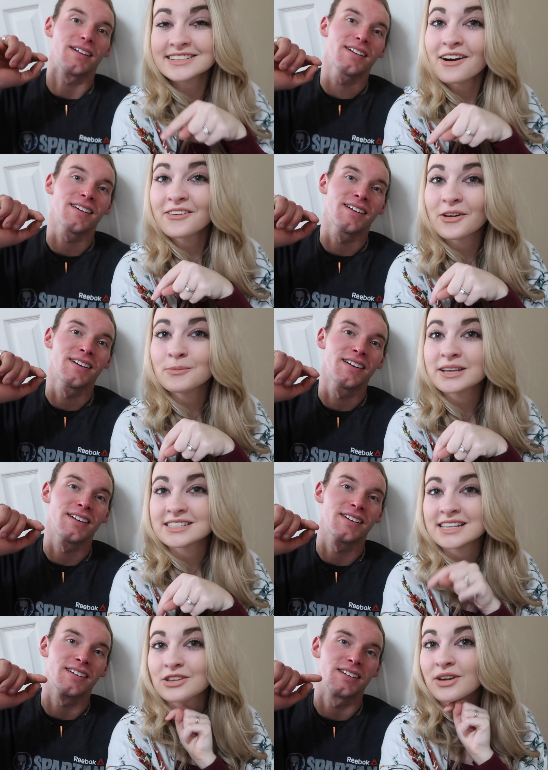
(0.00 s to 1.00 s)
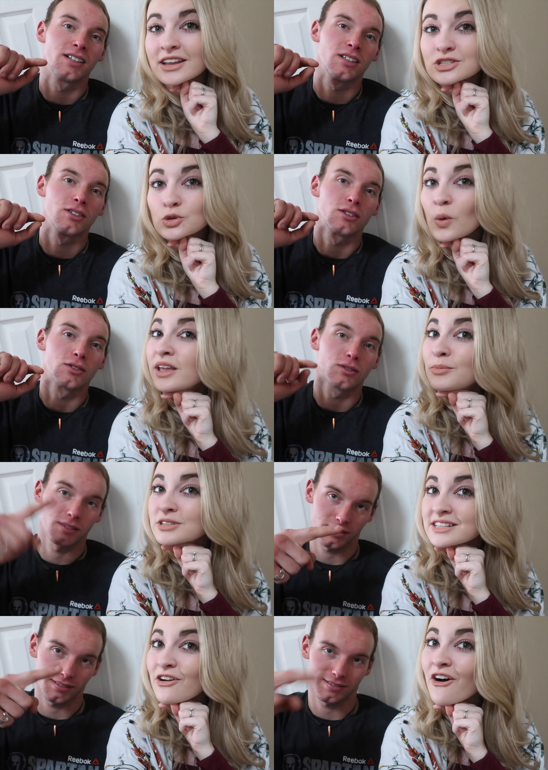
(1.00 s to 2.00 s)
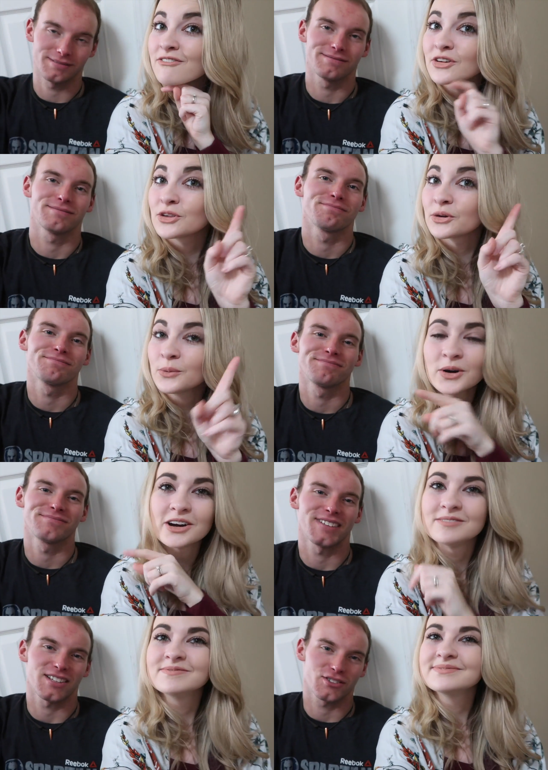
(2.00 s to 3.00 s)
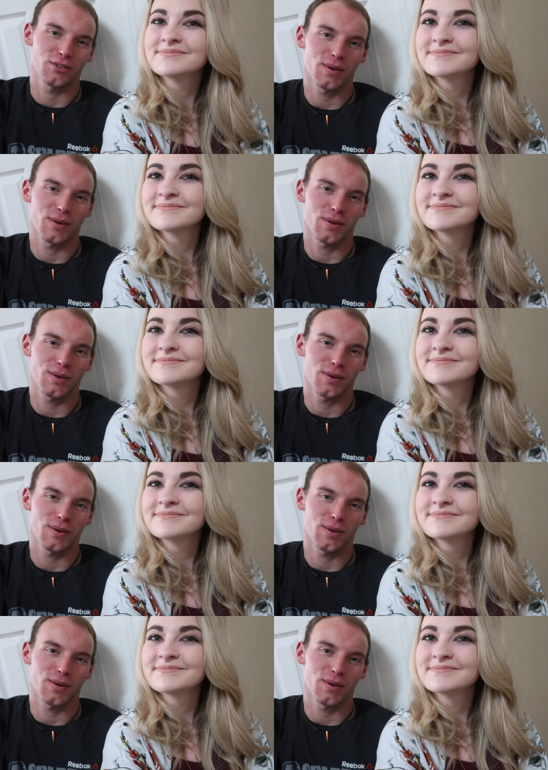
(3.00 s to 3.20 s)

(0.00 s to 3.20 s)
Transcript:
Speaker 1: discount code, because then you get twenty percent off your order. That's